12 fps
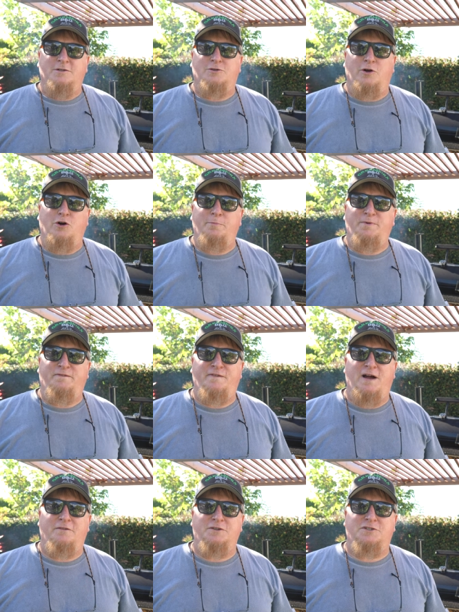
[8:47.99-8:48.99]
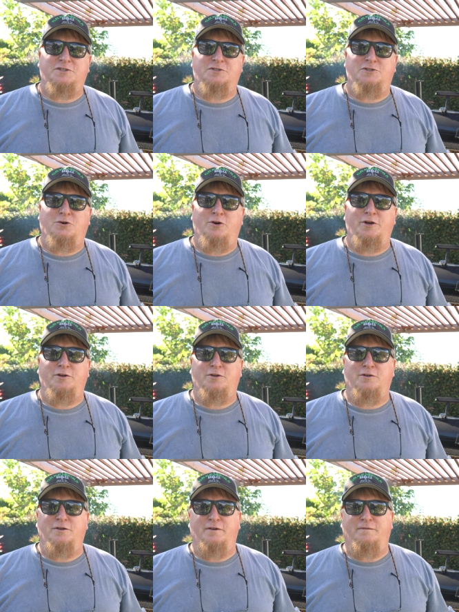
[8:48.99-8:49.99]
So I hope you found this
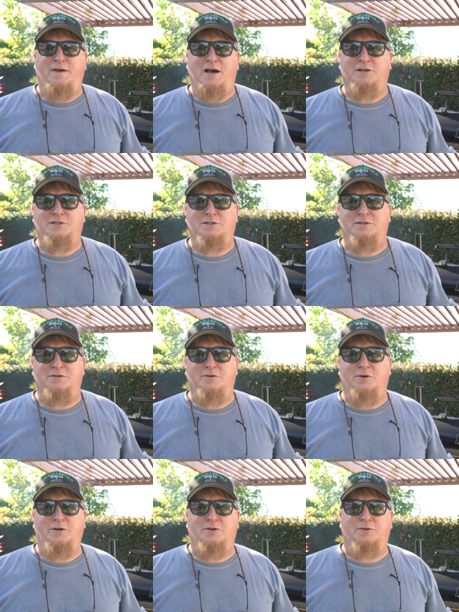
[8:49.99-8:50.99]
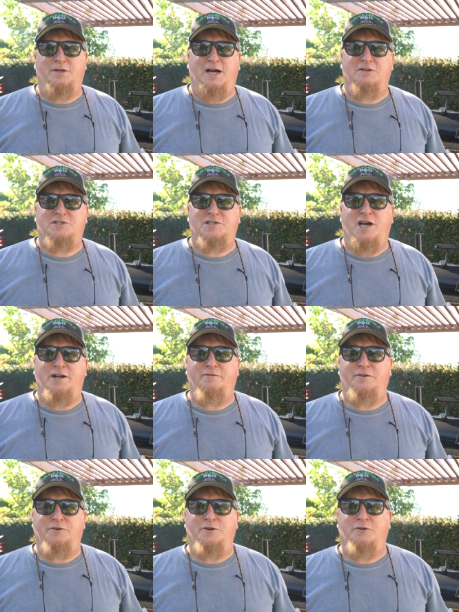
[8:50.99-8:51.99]
tutorial of how to oil the outside
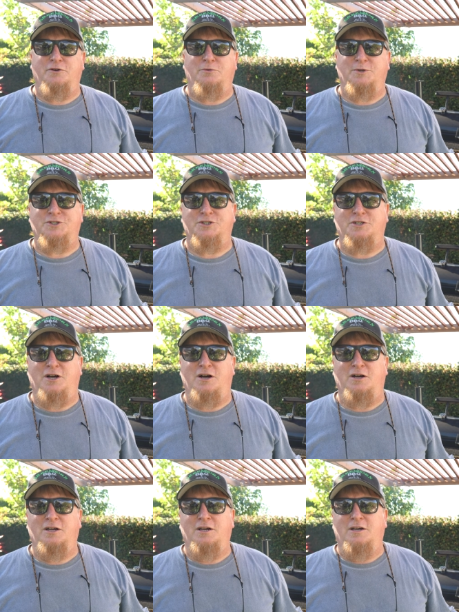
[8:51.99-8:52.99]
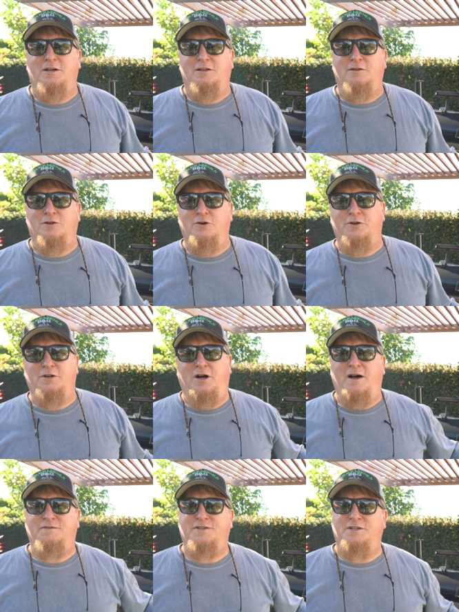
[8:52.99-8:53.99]
of your Yoder Wichita loaded
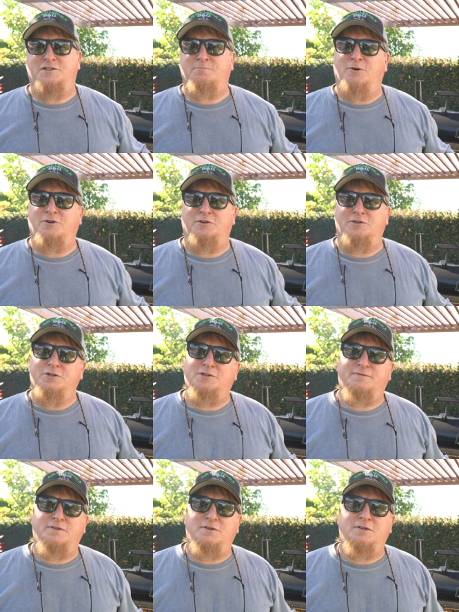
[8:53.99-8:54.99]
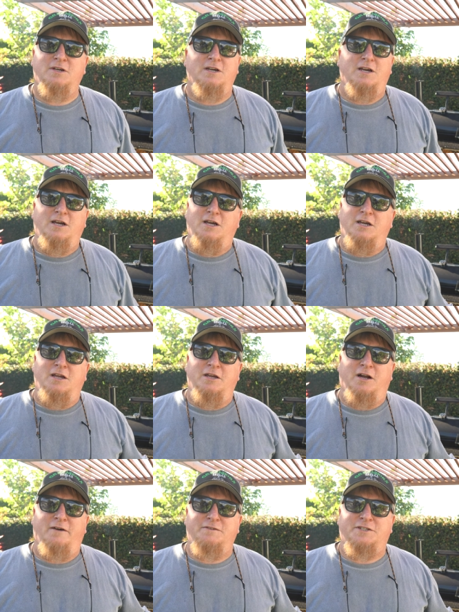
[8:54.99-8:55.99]
offset smoker useful.
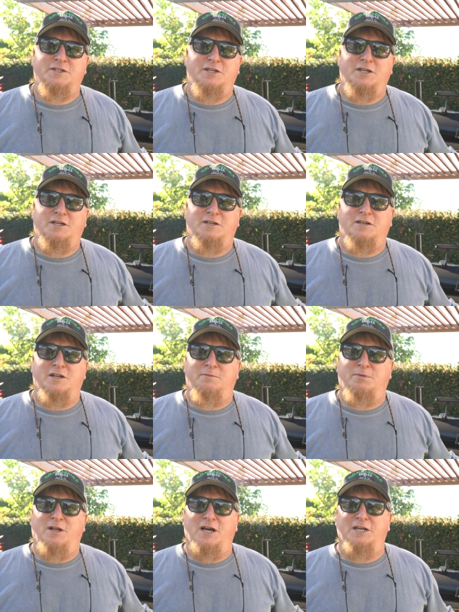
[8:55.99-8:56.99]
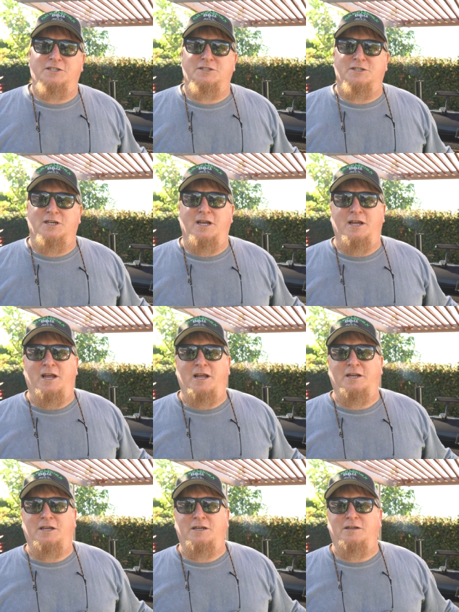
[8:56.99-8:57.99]
It obviously can apply to
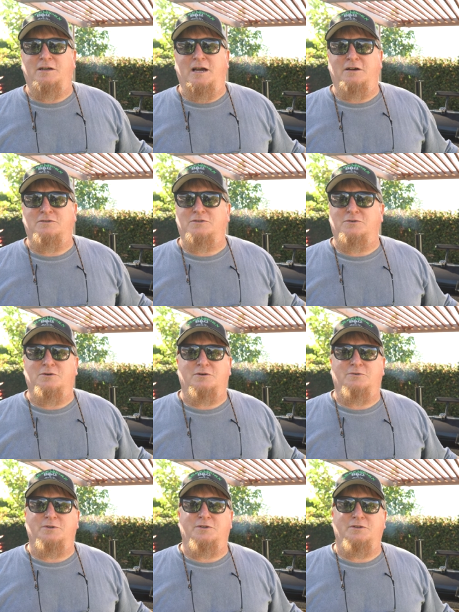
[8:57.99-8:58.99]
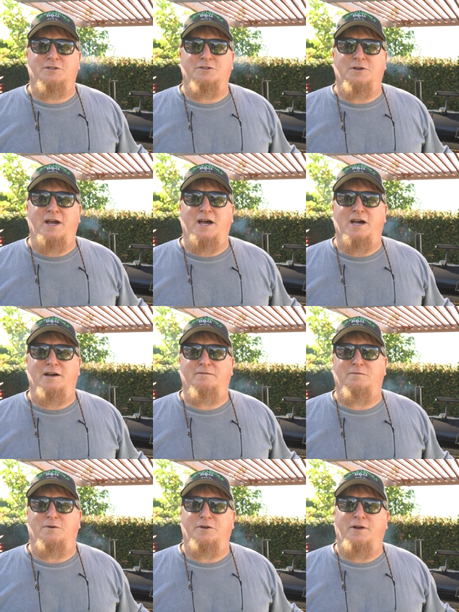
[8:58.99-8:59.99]
any outdoor grill that you have
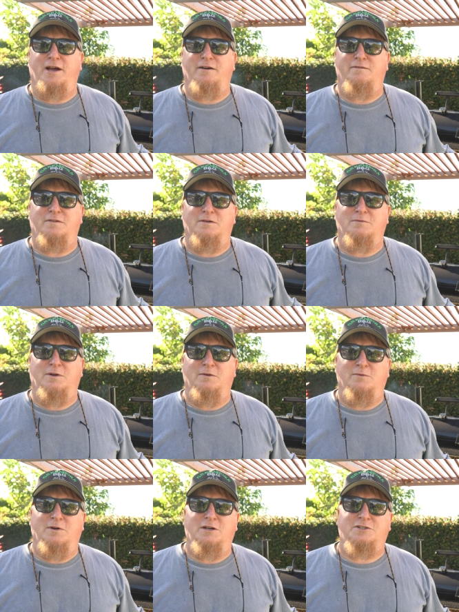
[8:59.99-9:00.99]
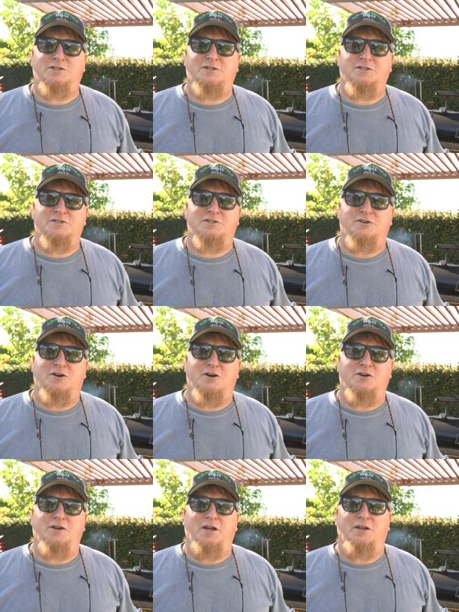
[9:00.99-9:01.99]
where you have a, a rust
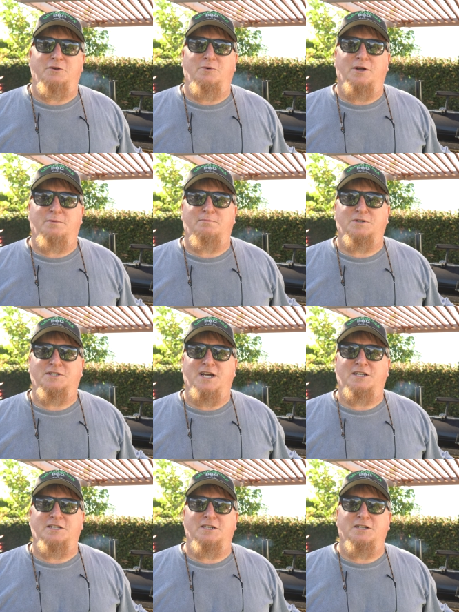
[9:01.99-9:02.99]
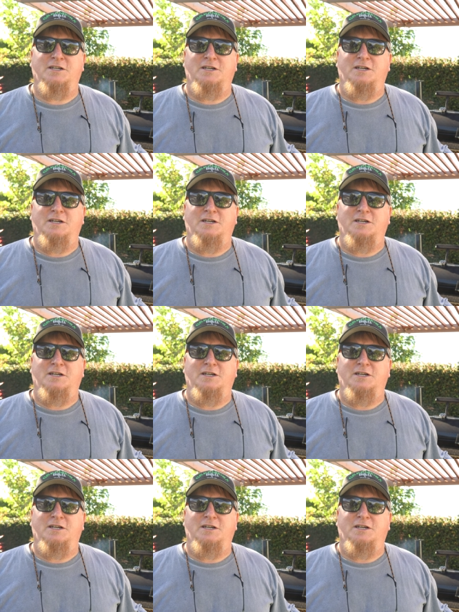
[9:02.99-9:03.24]
concern and you want to protect it